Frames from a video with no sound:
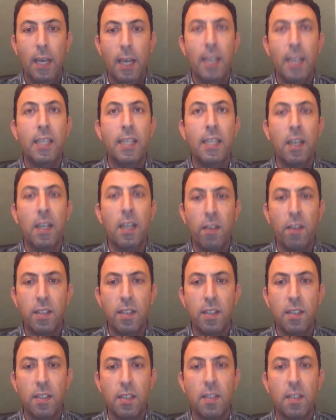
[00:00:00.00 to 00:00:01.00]
it
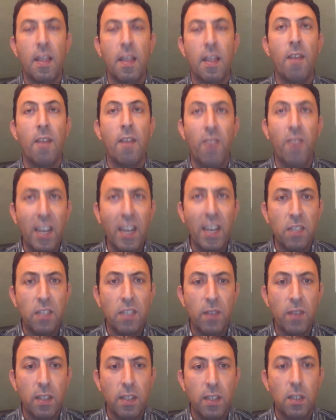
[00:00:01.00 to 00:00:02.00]
increases the
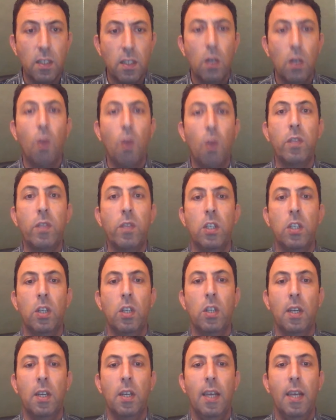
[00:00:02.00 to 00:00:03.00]
effectiveness of
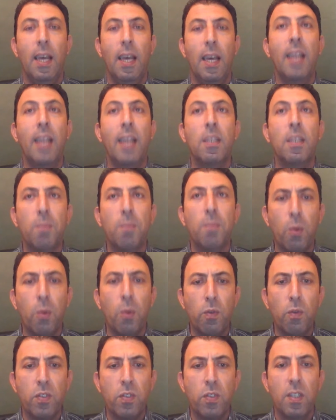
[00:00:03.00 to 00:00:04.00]
teaching and
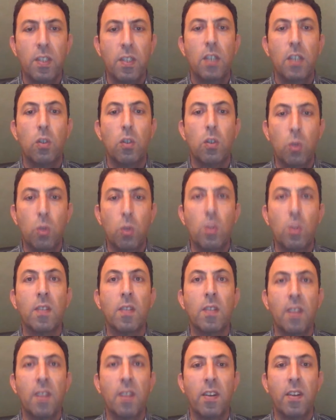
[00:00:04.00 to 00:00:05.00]
improves
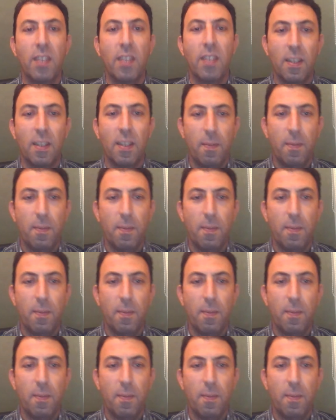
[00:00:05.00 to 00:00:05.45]
students' learning.